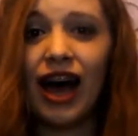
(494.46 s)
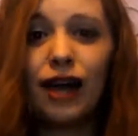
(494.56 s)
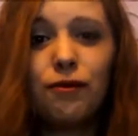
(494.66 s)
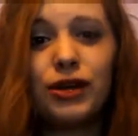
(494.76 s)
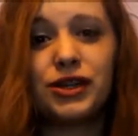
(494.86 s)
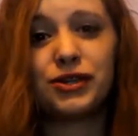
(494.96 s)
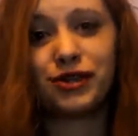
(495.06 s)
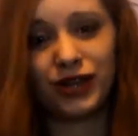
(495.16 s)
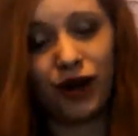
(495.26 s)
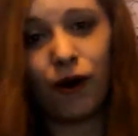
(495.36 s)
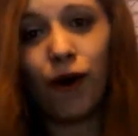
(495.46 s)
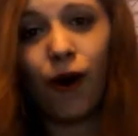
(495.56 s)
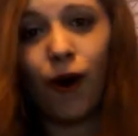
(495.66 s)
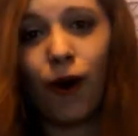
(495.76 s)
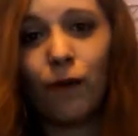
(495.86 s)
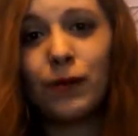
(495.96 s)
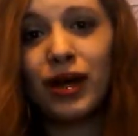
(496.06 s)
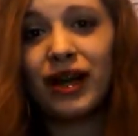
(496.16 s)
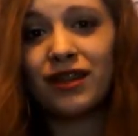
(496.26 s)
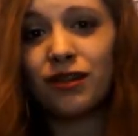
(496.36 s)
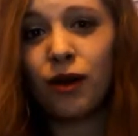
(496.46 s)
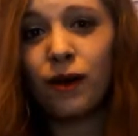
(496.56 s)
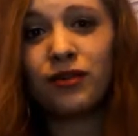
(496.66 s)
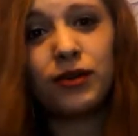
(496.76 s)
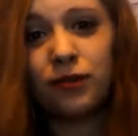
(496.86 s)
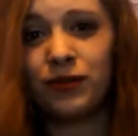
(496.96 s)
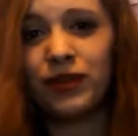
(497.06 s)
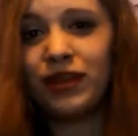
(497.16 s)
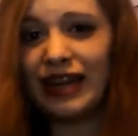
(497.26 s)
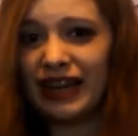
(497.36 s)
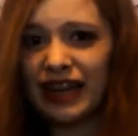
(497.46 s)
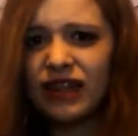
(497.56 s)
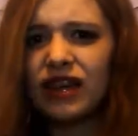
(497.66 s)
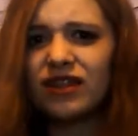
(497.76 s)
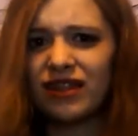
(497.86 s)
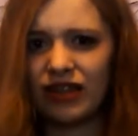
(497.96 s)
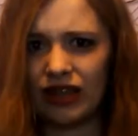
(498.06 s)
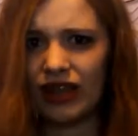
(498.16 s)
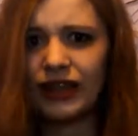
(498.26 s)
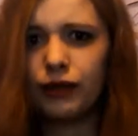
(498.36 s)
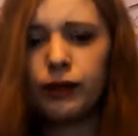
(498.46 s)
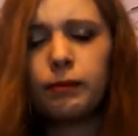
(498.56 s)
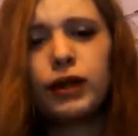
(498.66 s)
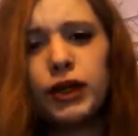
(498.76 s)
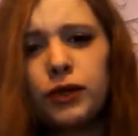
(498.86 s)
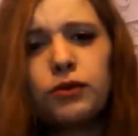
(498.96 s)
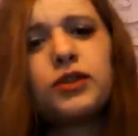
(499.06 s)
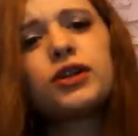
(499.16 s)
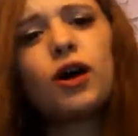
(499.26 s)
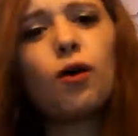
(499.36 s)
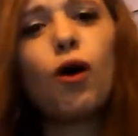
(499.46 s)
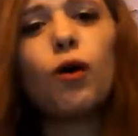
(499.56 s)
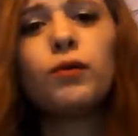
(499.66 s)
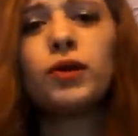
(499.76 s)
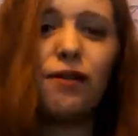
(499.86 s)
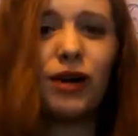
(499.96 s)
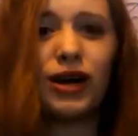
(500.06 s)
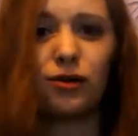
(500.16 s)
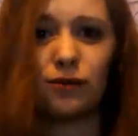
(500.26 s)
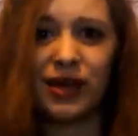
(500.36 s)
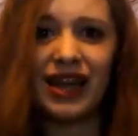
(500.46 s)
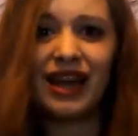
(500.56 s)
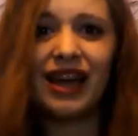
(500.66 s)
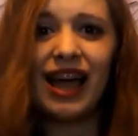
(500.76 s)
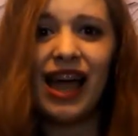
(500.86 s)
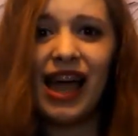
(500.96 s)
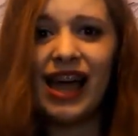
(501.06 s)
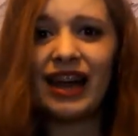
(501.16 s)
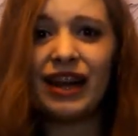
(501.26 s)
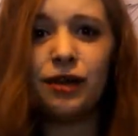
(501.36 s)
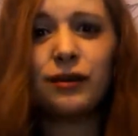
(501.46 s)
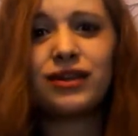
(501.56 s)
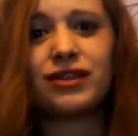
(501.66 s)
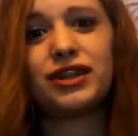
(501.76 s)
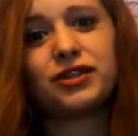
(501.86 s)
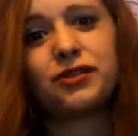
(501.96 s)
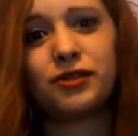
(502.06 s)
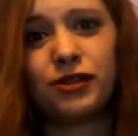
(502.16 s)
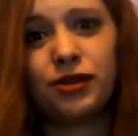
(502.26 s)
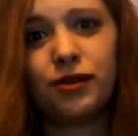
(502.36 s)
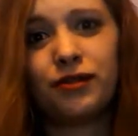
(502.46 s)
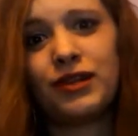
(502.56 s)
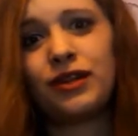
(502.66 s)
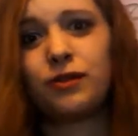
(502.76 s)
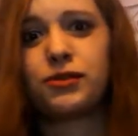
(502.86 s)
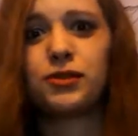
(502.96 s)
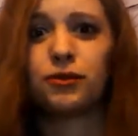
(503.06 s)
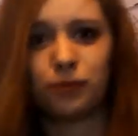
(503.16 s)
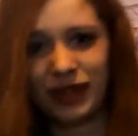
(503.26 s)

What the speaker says: I want you to go home. So if you feel like he doesn't like you anymore, you should go home too. I want to win, and I know he's gonna choose you if you don't choose